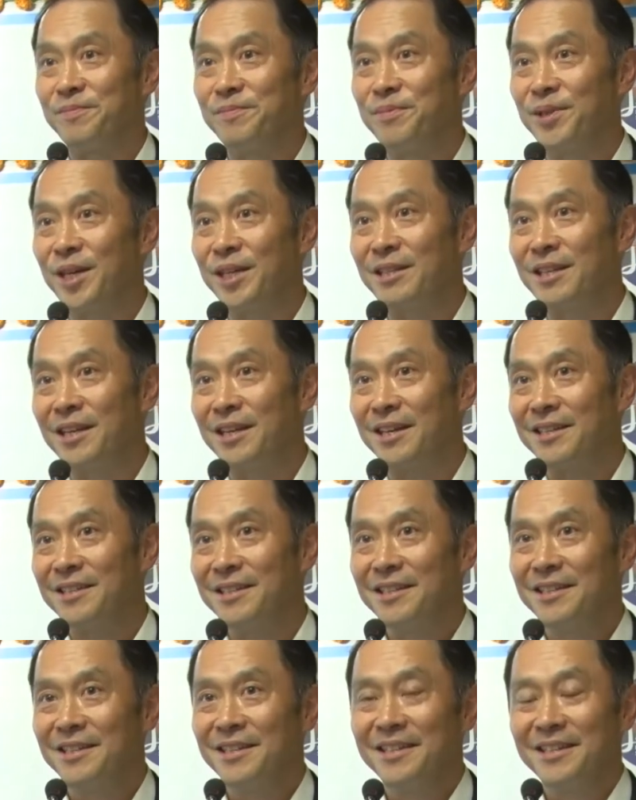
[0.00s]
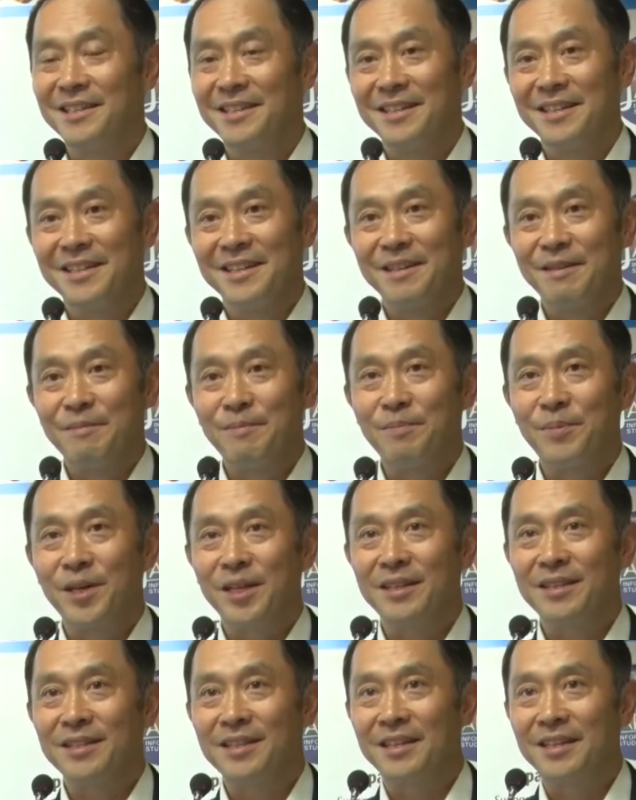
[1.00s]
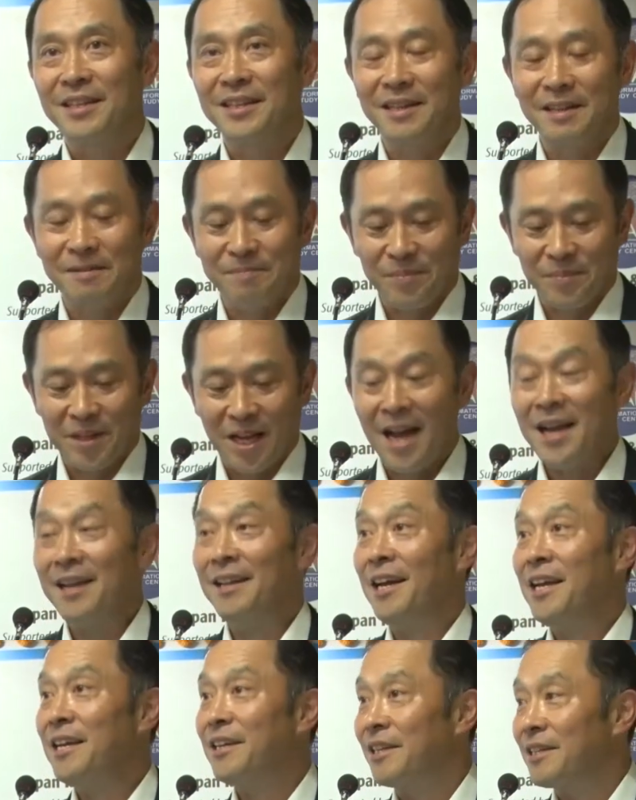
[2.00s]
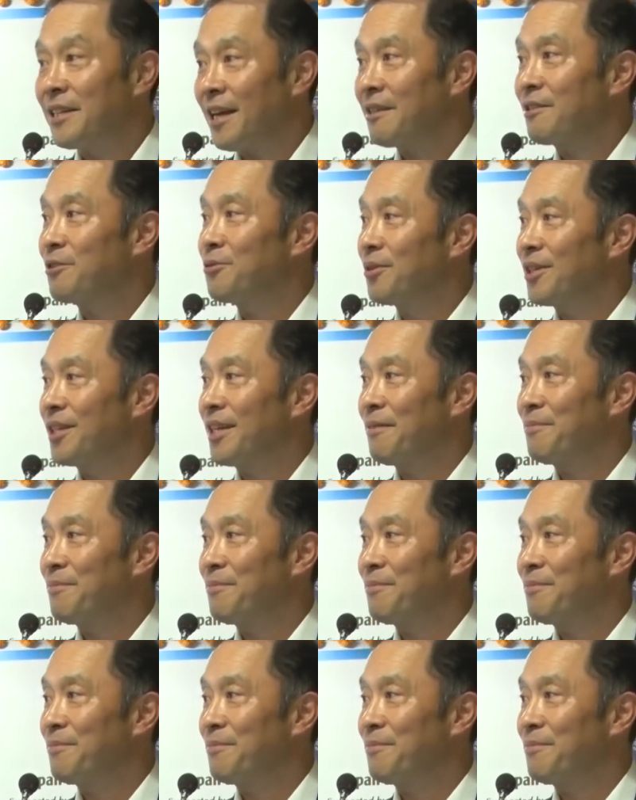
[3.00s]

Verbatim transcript: But uh, but um, I like it actually.